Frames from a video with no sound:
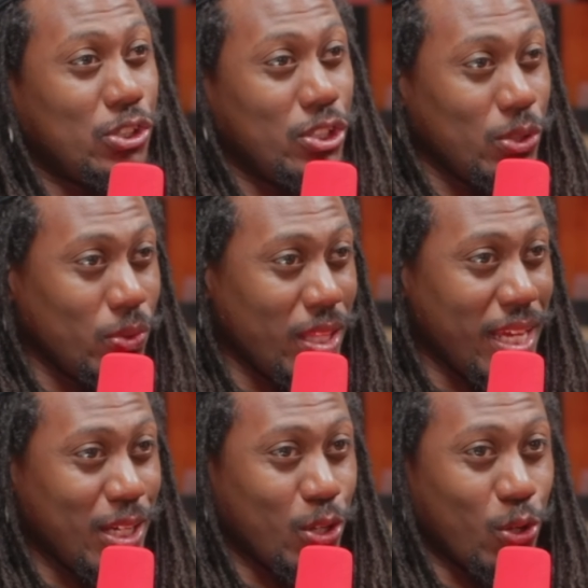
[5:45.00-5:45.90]
do
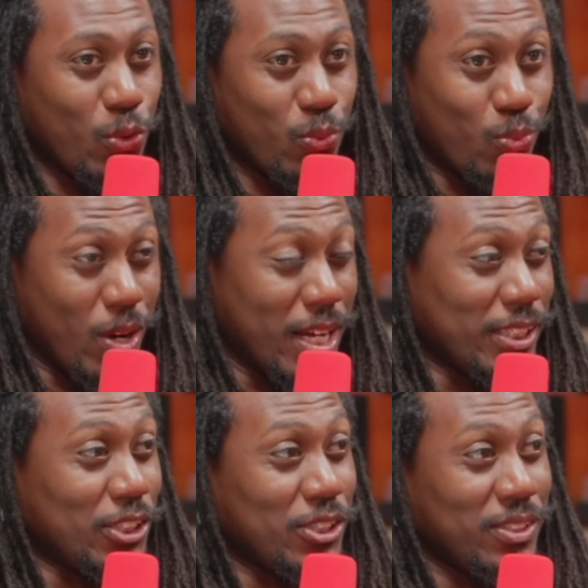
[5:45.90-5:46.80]
they
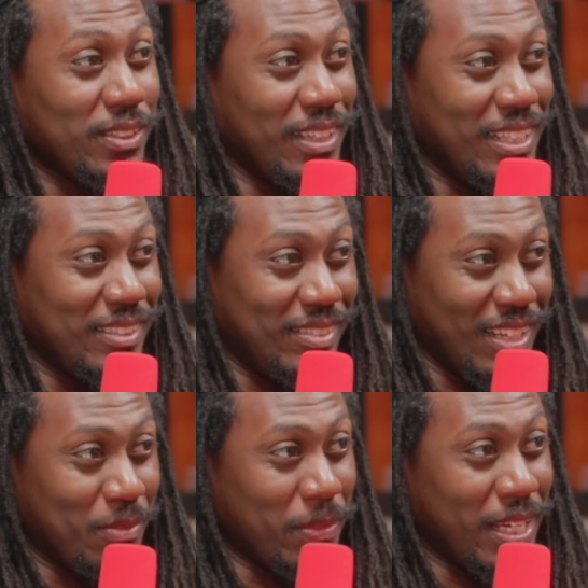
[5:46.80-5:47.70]
crush the
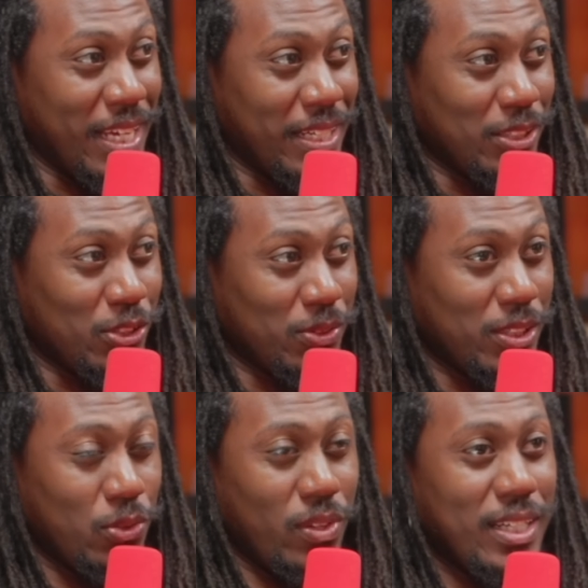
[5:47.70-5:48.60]
cinema
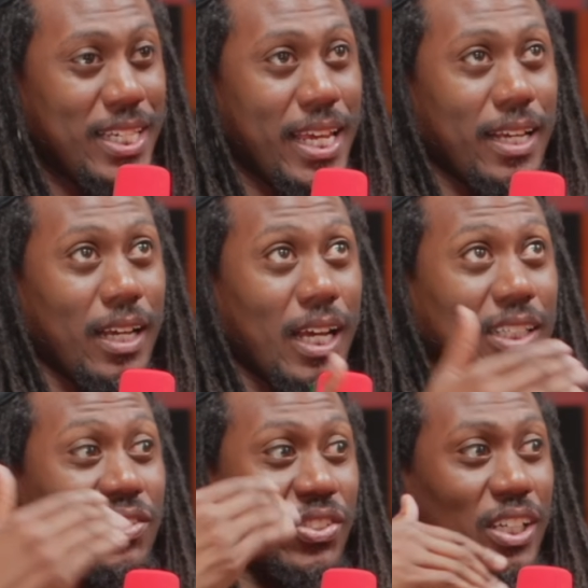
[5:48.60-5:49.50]
industry? Do they take
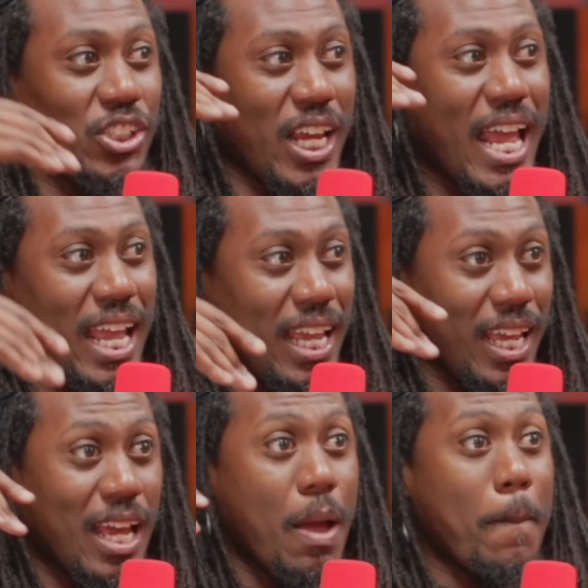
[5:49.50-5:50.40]
such
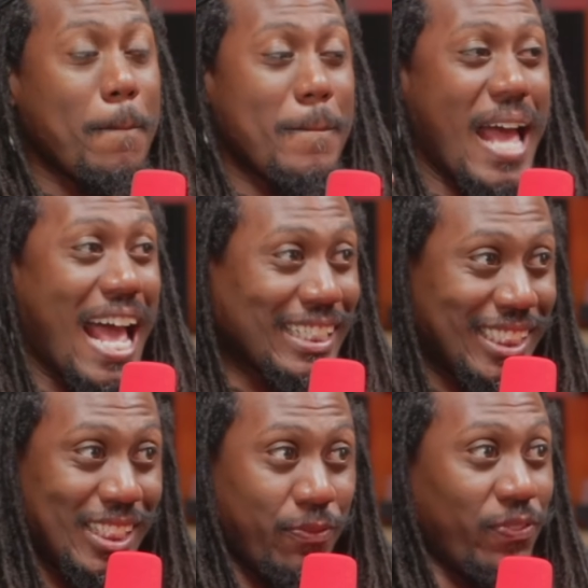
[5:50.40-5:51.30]
a
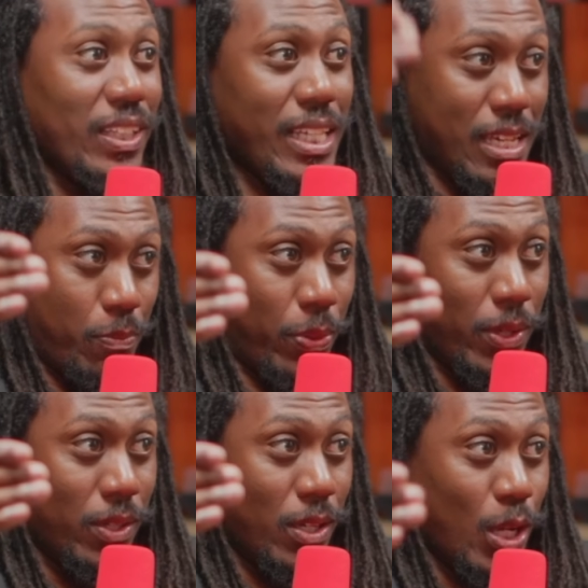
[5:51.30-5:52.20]
massive leap
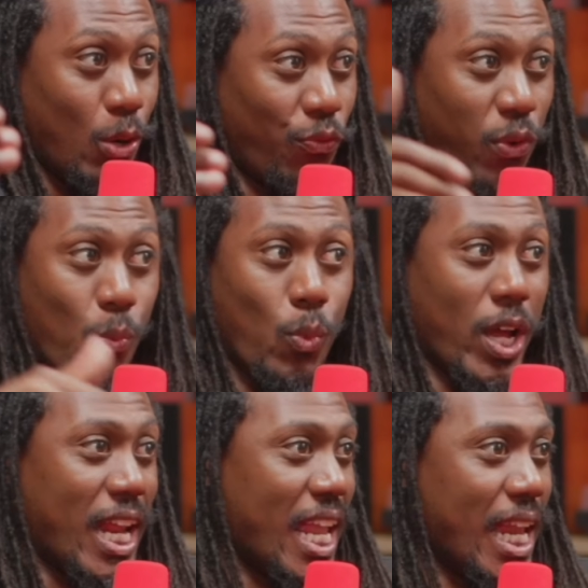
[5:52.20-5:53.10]
from
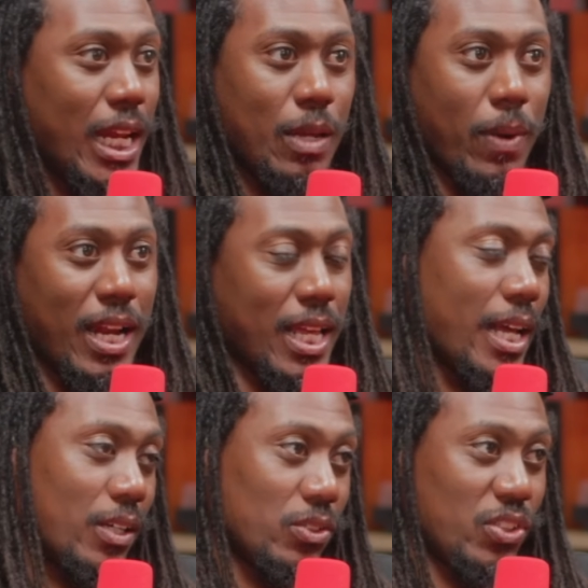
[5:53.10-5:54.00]
what anybody
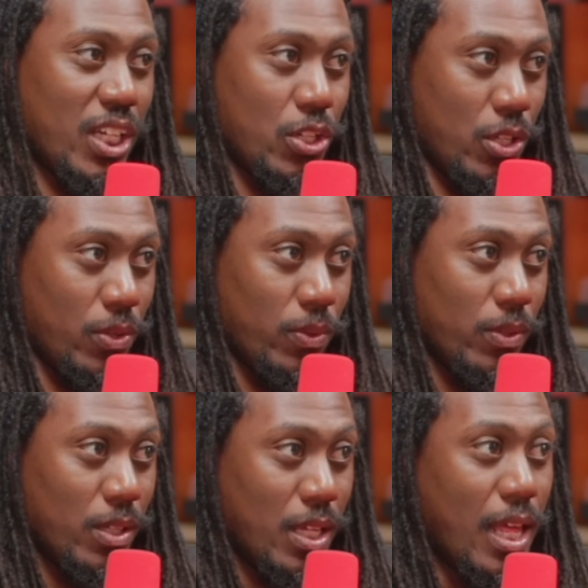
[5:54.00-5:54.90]
else can do?
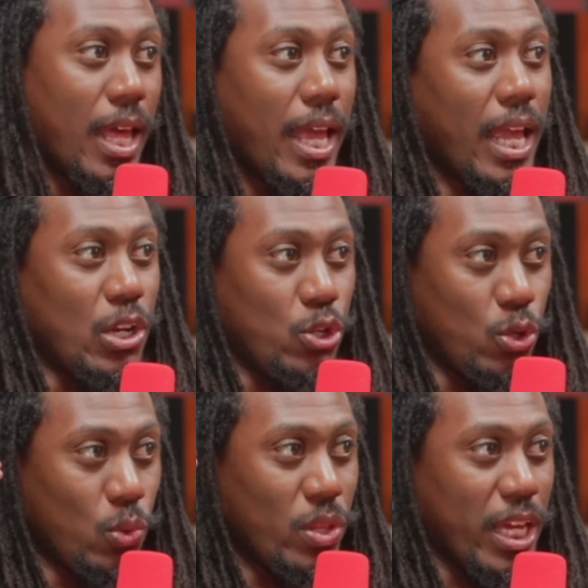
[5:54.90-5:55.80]
And
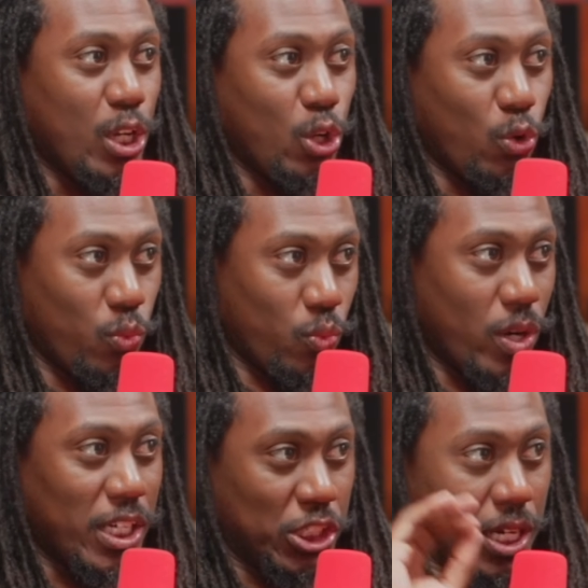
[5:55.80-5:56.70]
do they
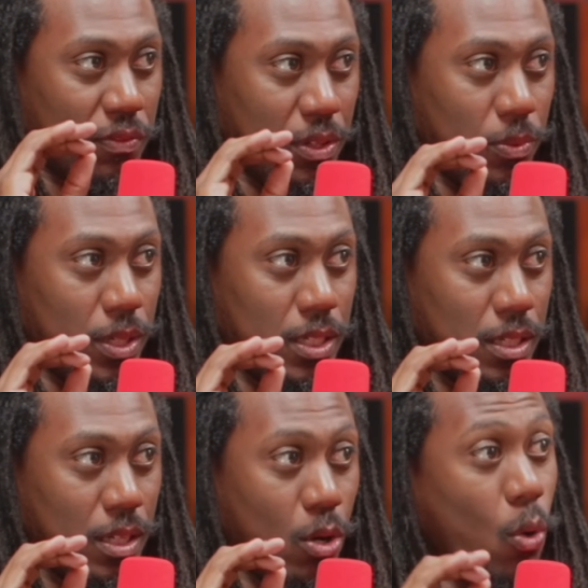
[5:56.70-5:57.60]
crush everyone?
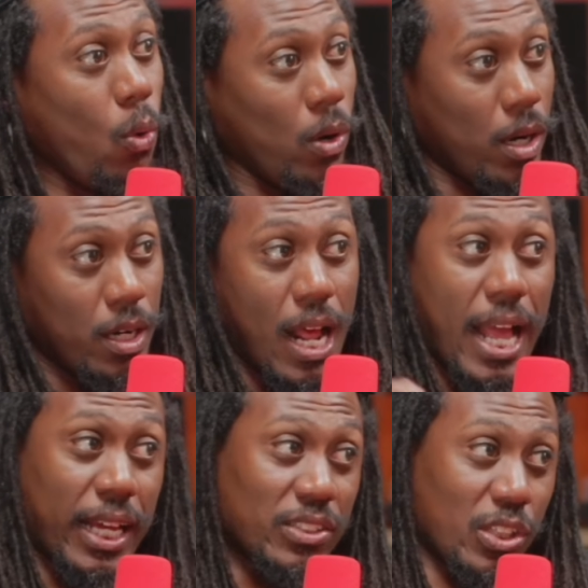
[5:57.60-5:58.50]
Or
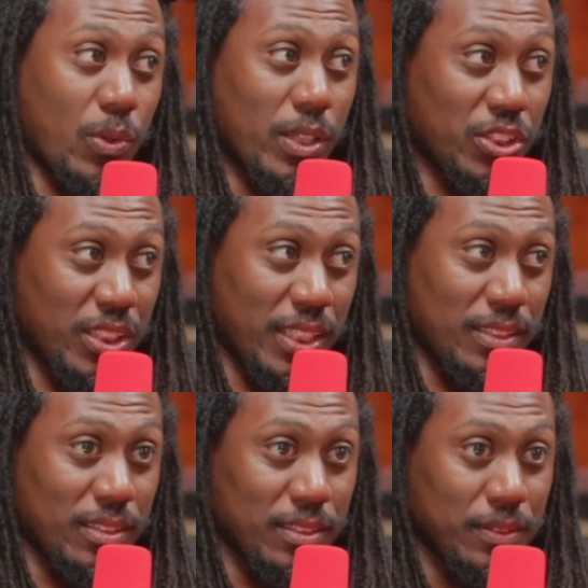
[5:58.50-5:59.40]
I guess the question
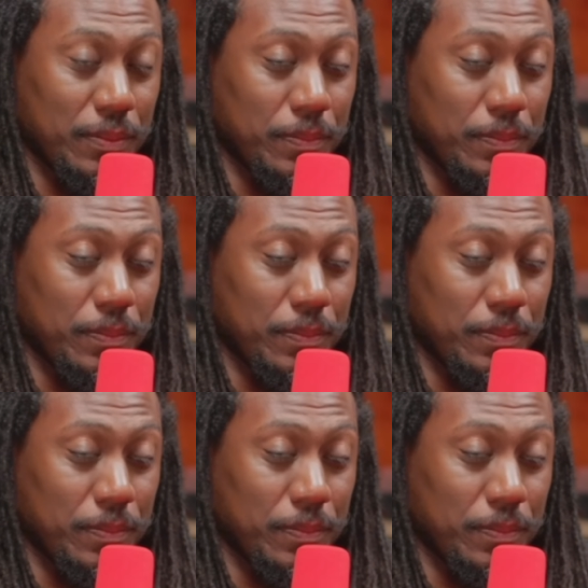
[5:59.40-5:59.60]
is,